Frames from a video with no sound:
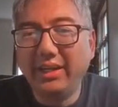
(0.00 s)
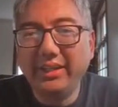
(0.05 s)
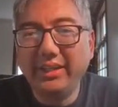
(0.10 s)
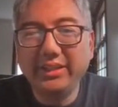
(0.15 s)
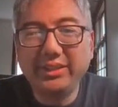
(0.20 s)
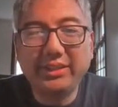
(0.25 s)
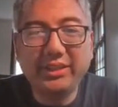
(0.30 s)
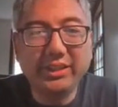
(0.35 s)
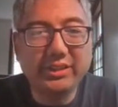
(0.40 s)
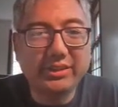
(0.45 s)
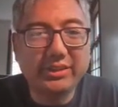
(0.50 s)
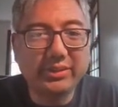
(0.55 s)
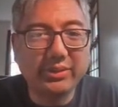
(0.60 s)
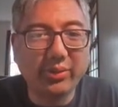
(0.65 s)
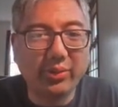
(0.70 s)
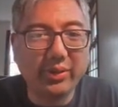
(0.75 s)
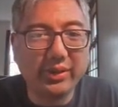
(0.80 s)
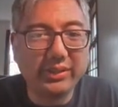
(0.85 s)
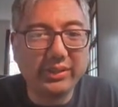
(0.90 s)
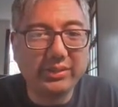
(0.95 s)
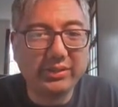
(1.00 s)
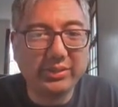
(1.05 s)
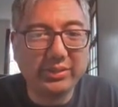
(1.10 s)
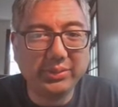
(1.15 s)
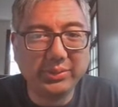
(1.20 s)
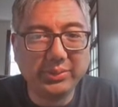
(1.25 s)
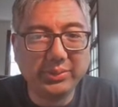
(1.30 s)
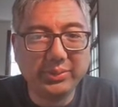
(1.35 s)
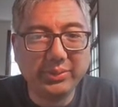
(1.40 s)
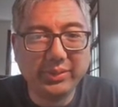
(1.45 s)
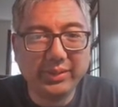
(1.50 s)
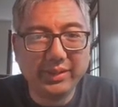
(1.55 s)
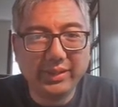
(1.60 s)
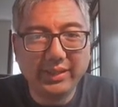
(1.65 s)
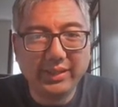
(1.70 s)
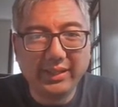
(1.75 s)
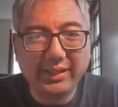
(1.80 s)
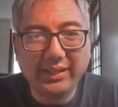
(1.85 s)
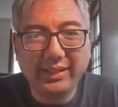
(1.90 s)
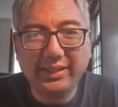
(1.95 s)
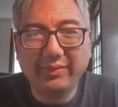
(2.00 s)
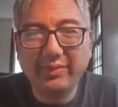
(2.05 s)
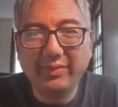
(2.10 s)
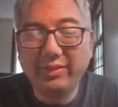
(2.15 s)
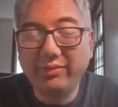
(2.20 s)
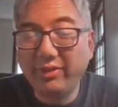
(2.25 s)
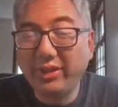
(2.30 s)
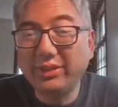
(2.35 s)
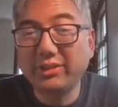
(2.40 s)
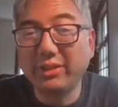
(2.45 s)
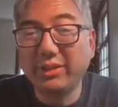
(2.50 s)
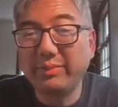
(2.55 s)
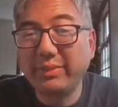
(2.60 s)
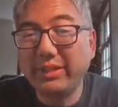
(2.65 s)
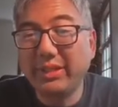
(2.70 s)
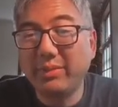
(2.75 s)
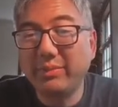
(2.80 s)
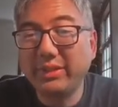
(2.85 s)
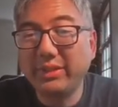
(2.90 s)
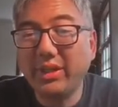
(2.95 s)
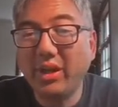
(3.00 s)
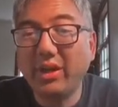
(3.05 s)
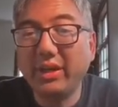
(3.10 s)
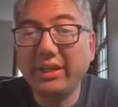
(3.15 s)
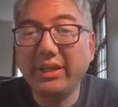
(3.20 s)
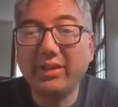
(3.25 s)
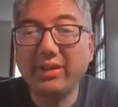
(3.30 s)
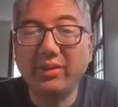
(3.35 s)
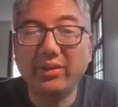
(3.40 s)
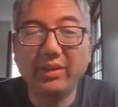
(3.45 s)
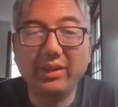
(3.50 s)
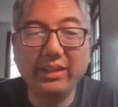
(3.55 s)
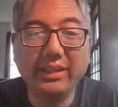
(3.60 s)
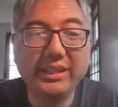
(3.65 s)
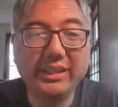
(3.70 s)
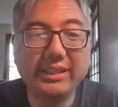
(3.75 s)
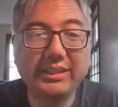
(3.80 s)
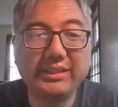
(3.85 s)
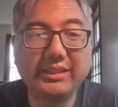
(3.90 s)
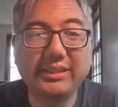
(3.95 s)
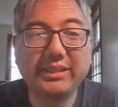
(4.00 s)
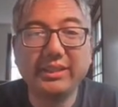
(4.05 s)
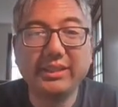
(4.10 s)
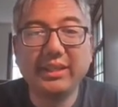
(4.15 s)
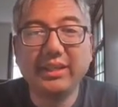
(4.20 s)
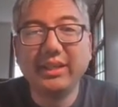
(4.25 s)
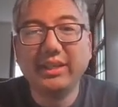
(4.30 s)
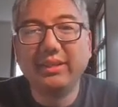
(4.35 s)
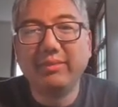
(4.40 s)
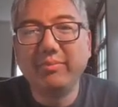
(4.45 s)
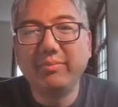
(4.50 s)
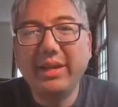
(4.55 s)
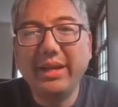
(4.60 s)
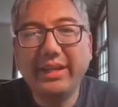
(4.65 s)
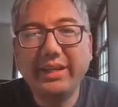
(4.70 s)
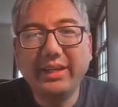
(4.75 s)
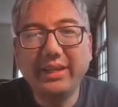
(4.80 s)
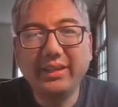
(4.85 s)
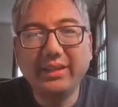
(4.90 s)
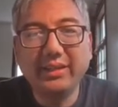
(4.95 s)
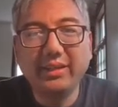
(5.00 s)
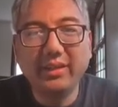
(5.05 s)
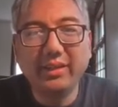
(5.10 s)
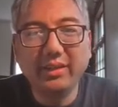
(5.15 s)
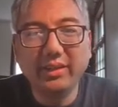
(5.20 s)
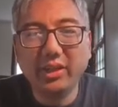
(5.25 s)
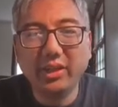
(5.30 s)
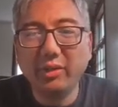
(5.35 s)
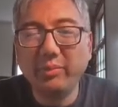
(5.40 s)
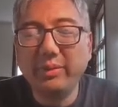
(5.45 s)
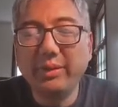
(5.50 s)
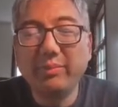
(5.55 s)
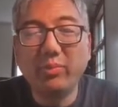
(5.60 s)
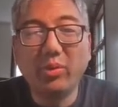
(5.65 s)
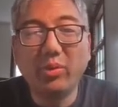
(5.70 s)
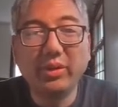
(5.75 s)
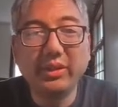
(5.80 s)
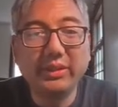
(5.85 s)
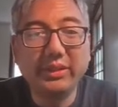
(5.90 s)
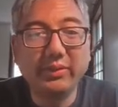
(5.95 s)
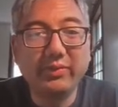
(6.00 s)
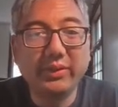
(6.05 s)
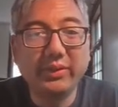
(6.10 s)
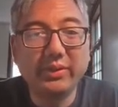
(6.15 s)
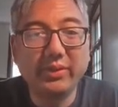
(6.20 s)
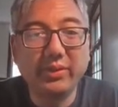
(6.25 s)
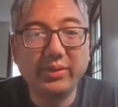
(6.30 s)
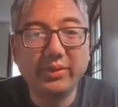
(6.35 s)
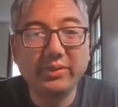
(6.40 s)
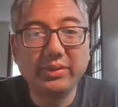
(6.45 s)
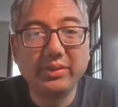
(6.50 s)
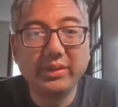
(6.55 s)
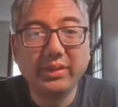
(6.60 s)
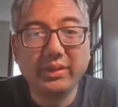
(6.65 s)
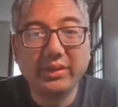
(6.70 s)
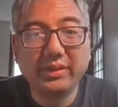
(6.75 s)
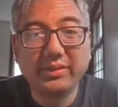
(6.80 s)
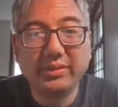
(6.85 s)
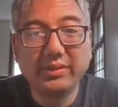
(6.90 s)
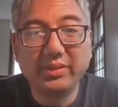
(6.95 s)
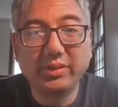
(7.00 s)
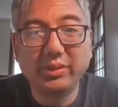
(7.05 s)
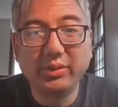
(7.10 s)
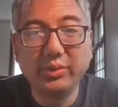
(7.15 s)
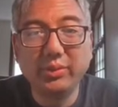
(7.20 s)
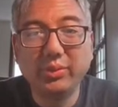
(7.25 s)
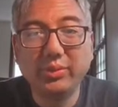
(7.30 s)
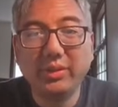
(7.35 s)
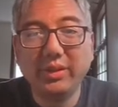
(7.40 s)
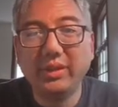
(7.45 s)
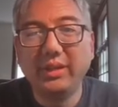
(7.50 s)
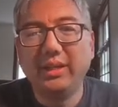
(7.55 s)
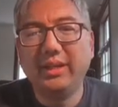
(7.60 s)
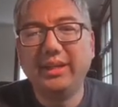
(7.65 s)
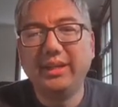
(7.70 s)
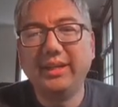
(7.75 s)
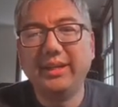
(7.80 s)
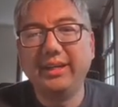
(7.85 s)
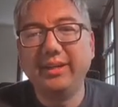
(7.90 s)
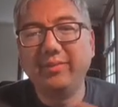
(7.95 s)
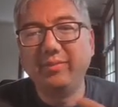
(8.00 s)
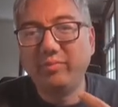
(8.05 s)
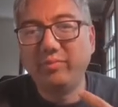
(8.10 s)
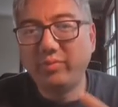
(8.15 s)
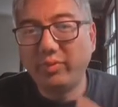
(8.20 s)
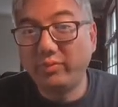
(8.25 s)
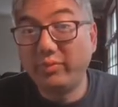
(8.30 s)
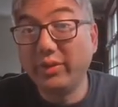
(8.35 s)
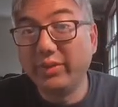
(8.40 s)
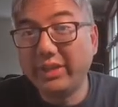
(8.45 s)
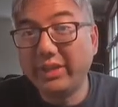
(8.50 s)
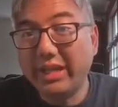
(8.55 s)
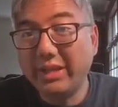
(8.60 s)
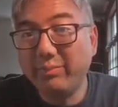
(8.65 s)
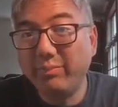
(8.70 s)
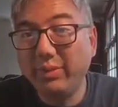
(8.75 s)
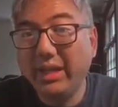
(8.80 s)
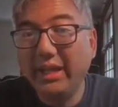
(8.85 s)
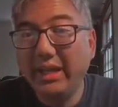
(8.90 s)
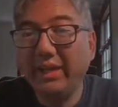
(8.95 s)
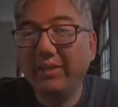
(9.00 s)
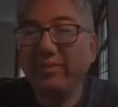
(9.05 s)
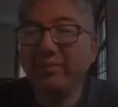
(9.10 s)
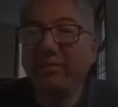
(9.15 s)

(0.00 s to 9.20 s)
is just going to eventually become a target, or at least make it a little bit more difficult to fulfill that plan.